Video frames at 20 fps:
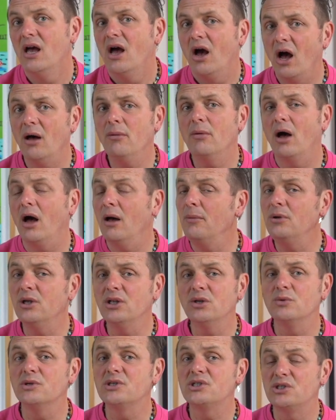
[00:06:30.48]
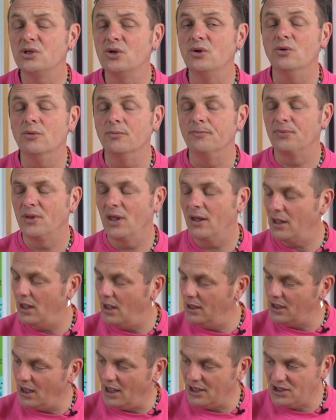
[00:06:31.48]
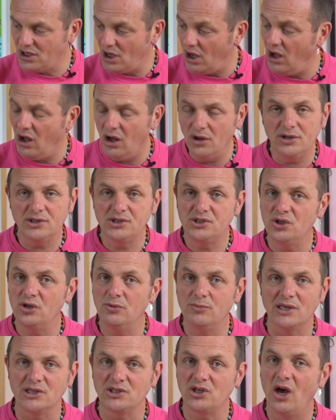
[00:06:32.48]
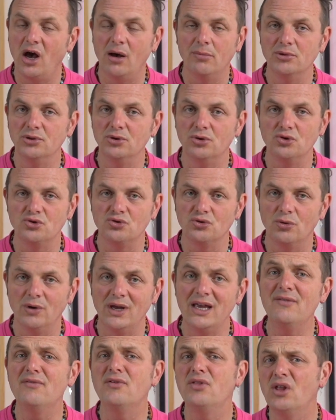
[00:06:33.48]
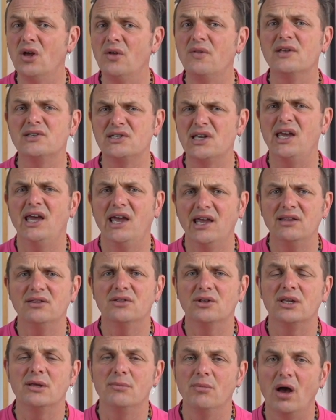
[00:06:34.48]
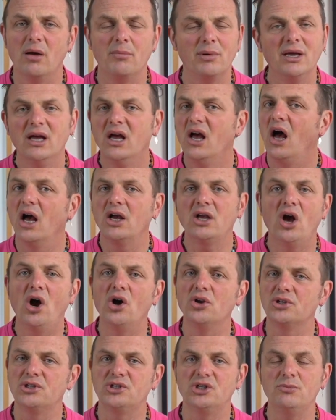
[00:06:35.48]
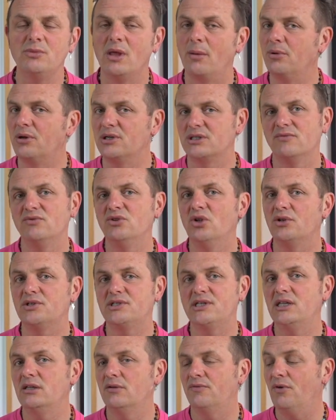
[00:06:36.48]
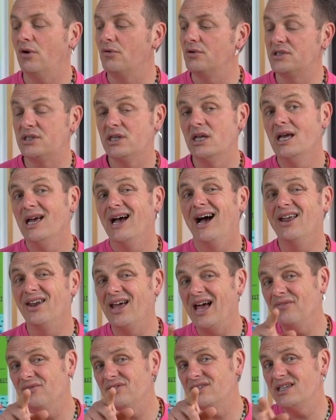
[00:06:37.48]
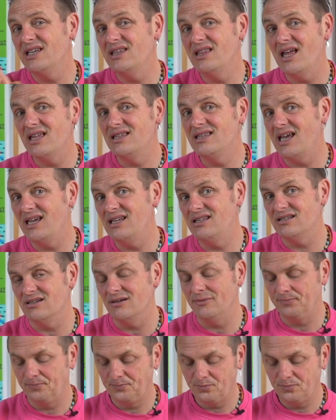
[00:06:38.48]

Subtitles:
I'm going to assume, I can't assume that's carbon neutral, even though there's a hint that it might be. I can't assume that because I've not seen the forest and I haven't seen their data.